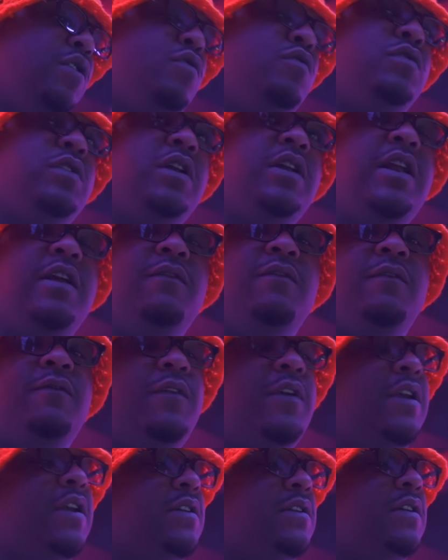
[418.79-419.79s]
use a different
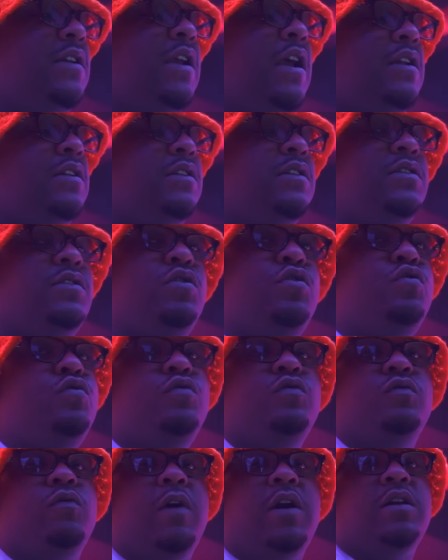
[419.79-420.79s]
VST. I just
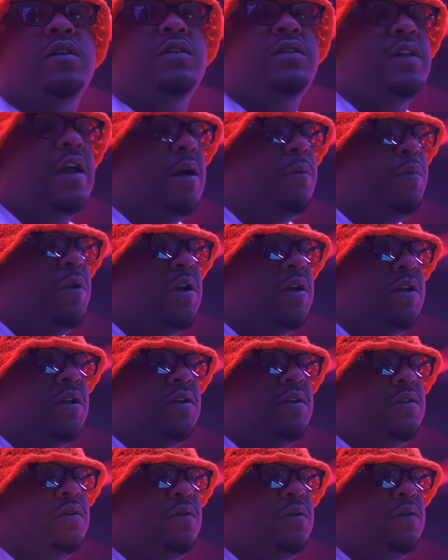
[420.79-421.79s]
used regular stock
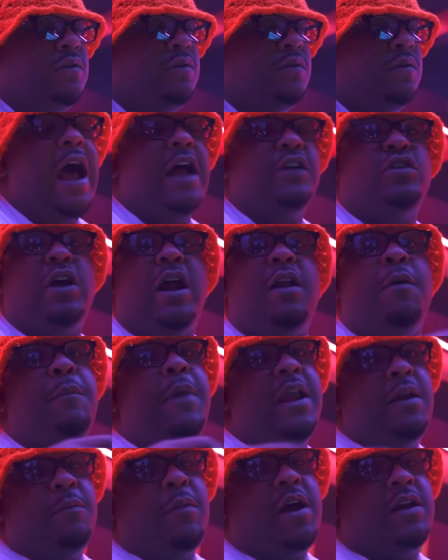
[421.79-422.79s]
plugins, you know? I try to
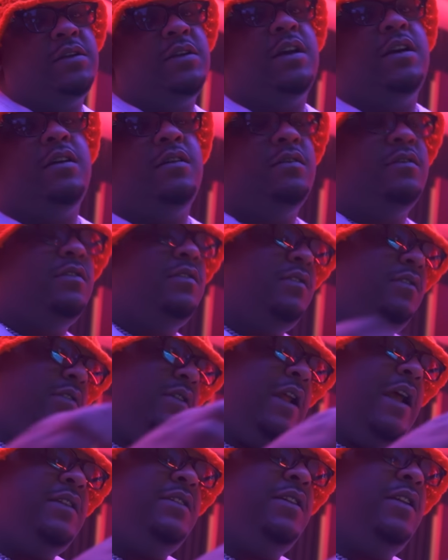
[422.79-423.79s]
make my sounds.
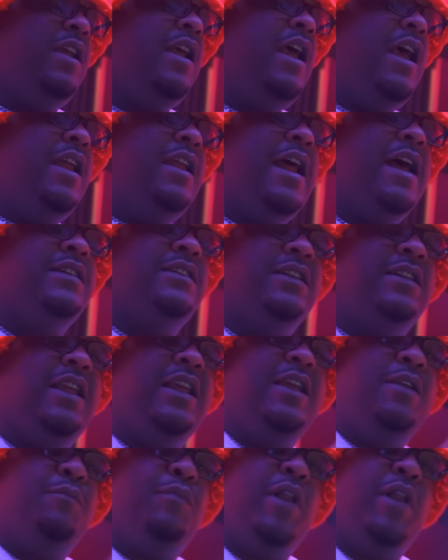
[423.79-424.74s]
That's that's the thing.